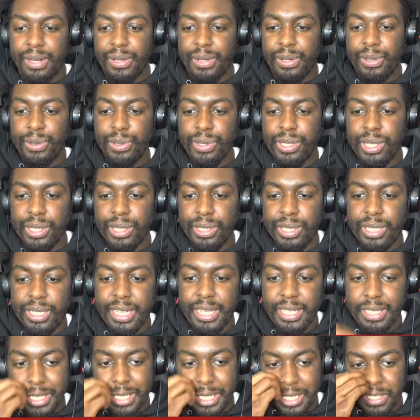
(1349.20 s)
Also
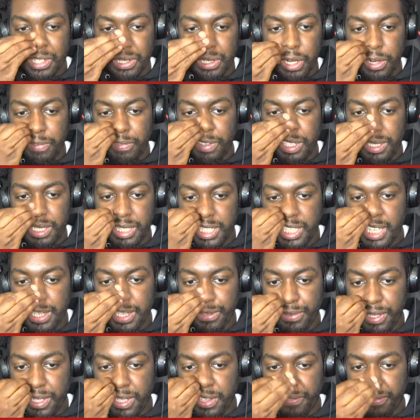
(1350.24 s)
says, does Glover
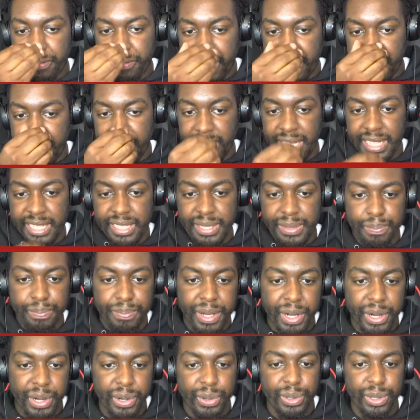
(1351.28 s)
successfully defend his
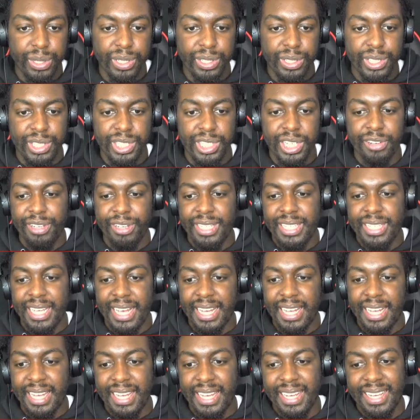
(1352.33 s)
belt or does Yuri
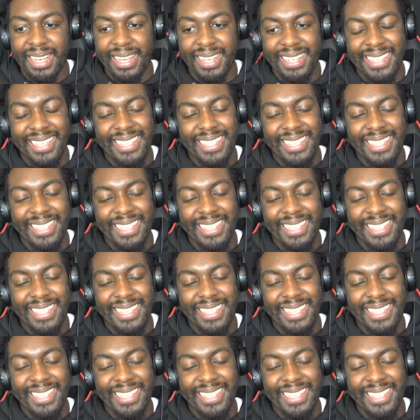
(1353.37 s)
take it?